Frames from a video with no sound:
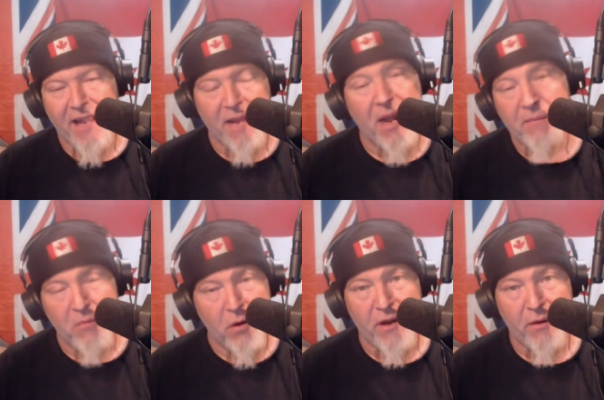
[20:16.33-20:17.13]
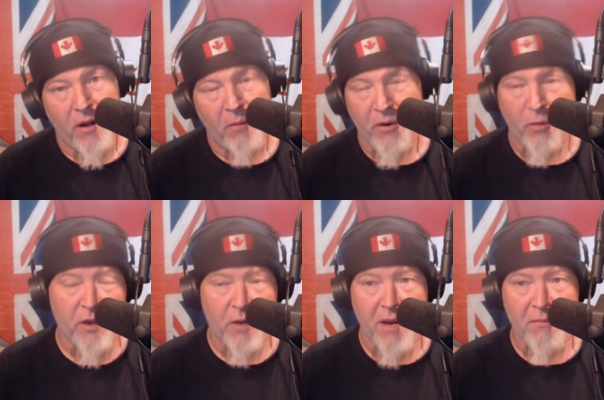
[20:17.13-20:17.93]
he might be moving around. Bill
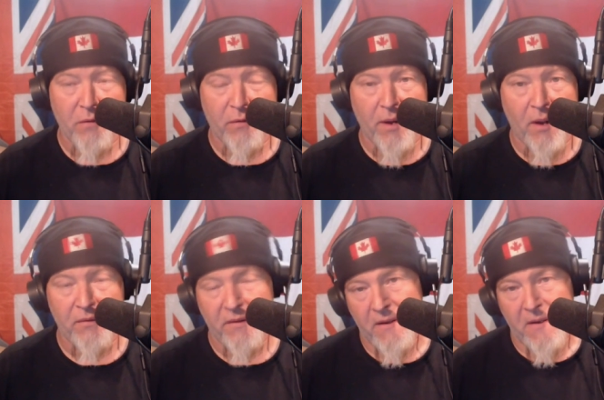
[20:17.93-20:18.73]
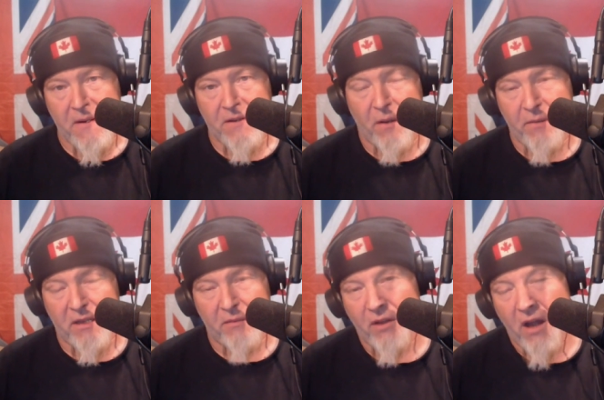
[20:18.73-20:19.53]
Blair might move around.
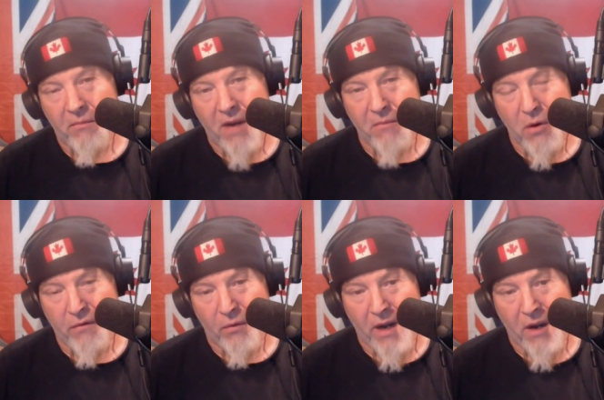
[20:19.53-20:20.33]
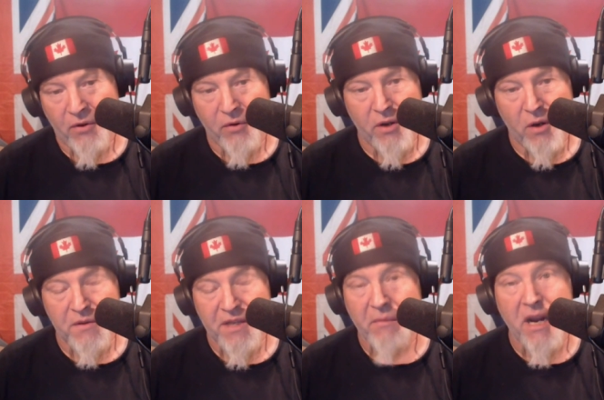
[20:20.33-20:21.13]
Dominic LeBlanc might move around. Who
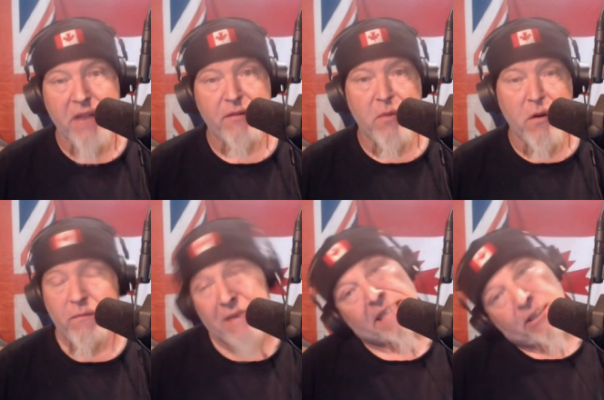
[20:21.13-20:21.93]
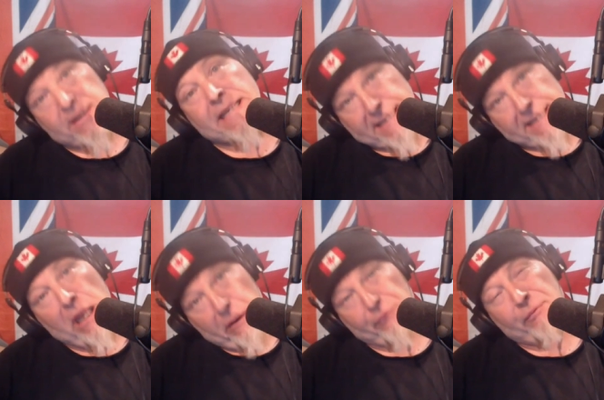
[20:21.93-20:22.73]
knows? They might even move Miss
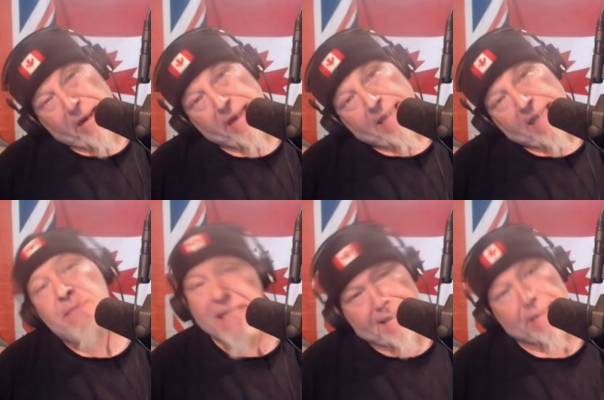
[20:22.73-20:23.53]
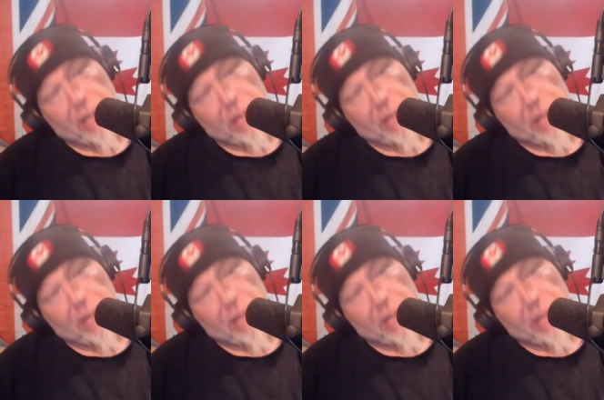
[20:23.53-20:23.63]
Chrystia Freeland, Mr.